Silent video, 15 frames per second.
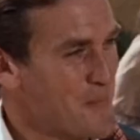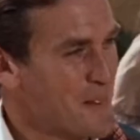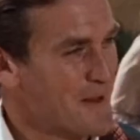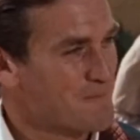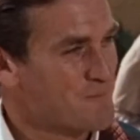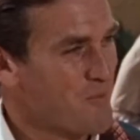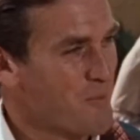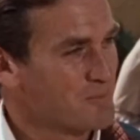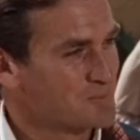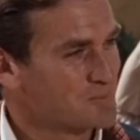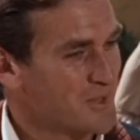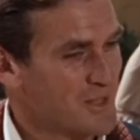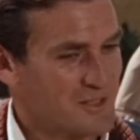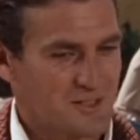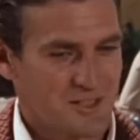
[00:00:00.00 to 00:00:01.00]
divide into
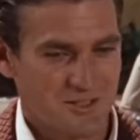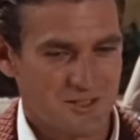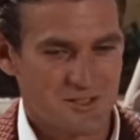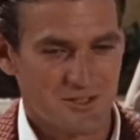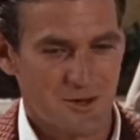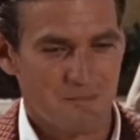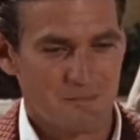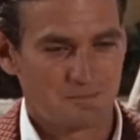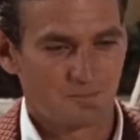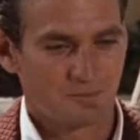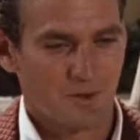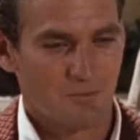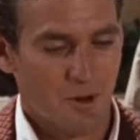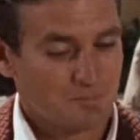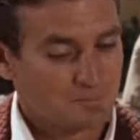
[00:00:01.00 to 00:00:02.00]

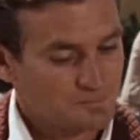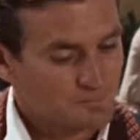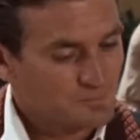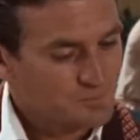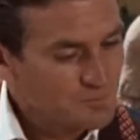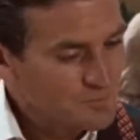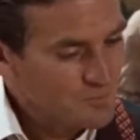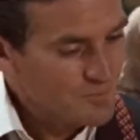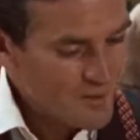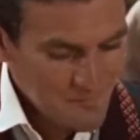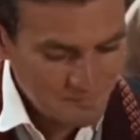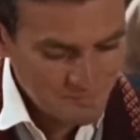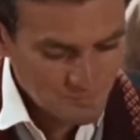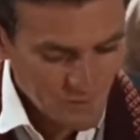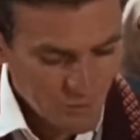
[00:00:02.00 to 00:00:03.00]
extremes, each losing a
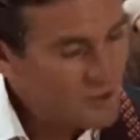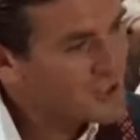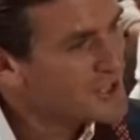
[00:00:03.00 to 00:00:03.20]
part of